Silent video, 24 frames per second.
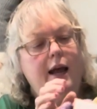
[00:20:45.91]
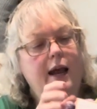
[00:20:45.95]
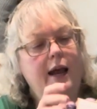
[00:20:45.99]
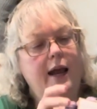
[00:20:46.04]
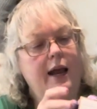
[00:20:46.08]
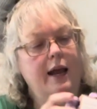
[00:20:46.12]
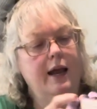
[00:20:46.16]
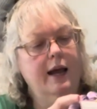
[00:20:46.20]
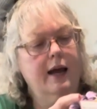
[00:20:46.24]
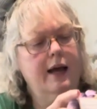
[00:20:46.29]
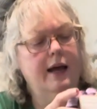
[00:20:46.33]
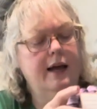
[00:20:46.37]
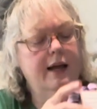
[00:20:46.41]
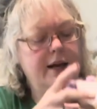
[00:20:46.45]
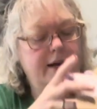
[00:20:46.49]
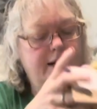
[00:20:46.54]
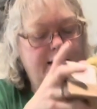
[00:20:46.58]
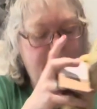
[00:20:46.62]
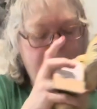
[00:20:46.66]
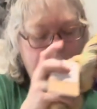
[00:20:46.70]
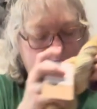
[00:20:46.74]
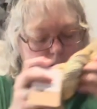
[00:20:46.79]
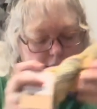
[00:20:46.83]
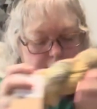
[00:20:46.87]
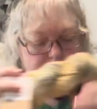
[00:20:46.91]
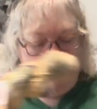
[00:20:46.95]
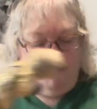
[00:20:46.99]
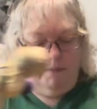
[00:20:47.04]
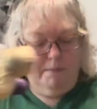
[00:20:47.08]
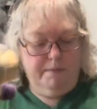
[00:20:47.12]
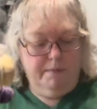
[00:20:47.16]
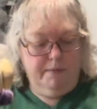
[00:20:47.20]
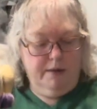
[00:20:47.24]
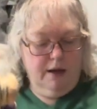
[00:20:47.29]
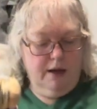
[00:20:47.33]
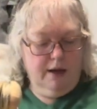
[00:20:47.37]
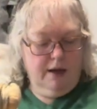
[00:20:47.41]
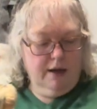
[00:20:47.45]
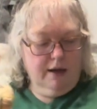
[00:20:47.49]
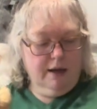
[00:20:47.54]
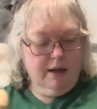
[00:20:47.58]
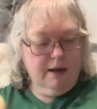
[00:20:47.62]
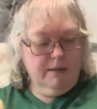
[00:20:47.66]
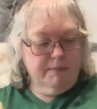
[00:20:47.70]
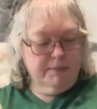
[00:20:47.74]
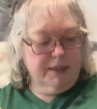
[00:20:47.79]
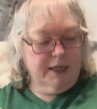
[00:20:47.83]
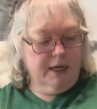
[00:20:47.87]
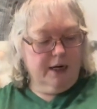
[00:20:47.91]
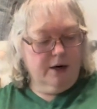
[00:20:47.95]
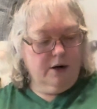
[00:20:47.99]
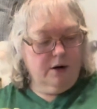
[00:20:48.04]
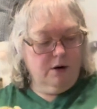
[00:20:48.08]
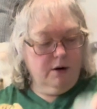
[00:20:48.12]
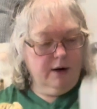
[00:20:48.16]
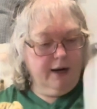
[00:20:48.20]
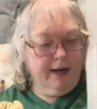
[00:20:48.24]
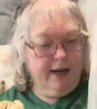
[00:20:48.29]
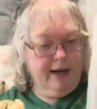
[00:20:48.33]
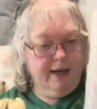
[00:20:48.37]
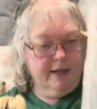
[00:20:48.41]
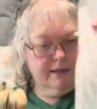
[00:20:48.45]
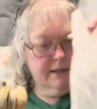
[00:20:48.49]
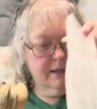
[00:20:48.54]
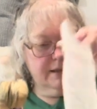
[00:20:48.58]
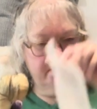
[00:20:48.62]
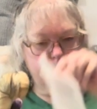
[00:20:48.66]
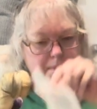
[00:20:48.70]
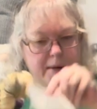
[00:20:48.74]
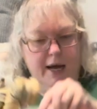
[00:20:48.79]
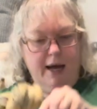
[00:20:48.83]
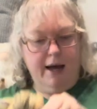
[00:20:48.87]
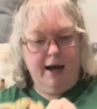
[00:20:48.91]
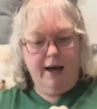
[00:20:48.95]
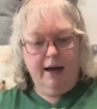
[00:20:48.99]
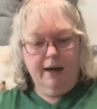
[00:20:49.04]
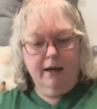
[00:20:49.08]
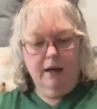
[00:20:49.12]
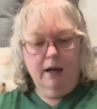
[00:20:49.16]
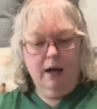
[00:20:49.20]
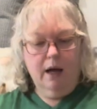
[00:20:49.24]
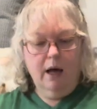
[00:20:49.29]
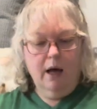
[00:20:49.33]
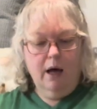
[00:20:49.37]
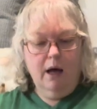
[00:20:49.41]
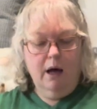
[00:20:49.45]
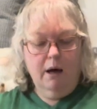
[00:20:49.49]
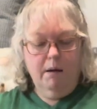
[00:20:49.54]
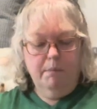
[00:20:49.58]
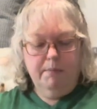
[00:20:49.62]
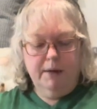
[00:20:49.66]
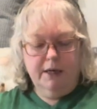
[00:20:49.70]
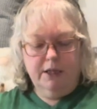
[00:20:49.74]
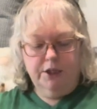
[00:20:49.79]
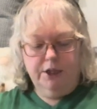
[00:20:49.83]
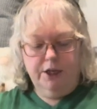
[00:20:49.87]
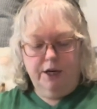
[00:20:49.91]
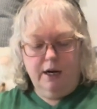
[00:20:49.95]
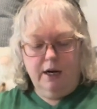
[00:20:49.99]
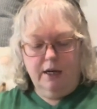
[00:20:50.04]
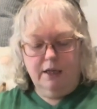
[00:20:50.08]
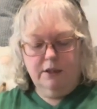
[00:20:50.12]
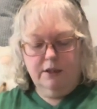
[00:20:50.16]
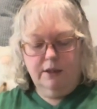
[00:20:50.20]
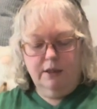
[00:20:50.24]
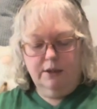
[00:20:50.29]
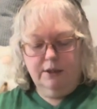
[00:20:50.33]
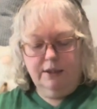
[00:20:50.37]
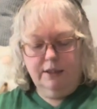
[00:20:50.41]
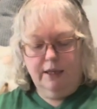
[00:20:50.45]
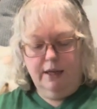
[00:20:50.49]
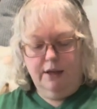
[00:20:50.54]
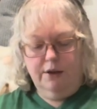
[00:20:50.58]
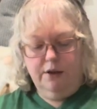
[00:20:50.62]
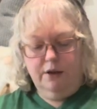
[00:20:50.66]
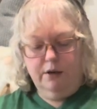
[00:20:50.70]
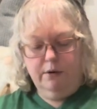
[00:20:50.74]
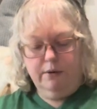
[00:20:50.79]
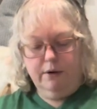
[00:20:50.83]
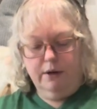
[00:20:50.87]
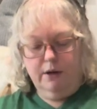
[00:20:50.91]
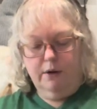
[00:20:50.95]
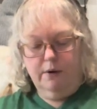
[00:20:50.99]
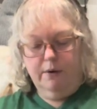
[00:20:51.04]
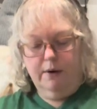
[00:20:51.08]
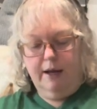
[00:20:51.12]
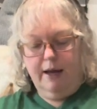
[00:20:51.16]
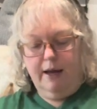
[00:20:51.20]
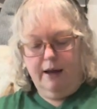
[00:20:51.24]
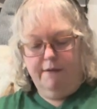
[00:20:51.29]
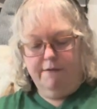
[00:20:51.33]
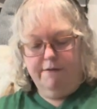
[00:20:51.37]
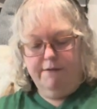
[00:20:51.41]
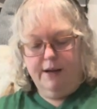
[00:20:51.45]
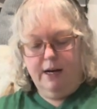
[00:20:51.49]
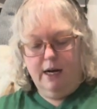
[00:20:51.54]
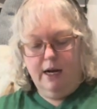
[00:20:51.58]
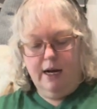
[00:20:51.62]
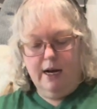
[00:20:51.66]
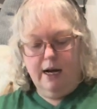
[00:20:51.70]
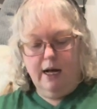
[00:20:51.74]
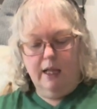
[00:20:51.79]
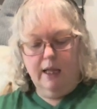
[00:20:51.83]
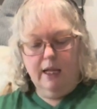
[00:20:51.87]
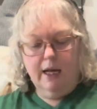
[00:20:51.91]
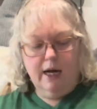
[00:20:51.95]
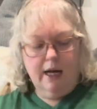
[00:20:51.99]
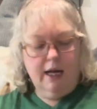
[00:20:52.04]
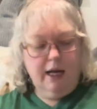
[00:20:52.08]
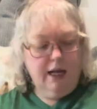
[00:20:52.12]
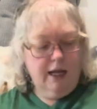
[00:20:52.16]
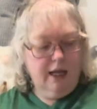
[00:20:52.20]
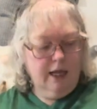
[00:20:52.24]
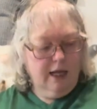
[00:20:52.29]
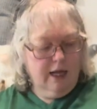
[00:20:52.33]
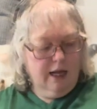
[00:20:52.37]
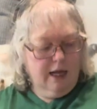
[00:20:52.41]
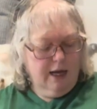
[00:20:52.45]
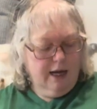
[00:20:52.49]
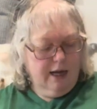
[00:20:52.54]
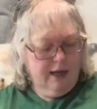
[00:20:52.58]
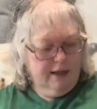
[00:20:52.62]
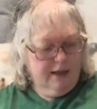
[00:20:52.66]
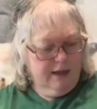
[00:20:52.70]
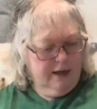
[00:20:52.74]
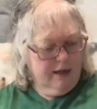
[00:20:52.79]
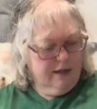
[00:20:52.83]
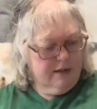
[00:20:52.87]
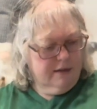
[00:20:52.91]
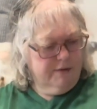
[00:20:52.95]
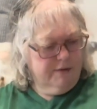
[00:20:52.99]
And it comes in an organza bag. But she also sent through a vanilla, I think it's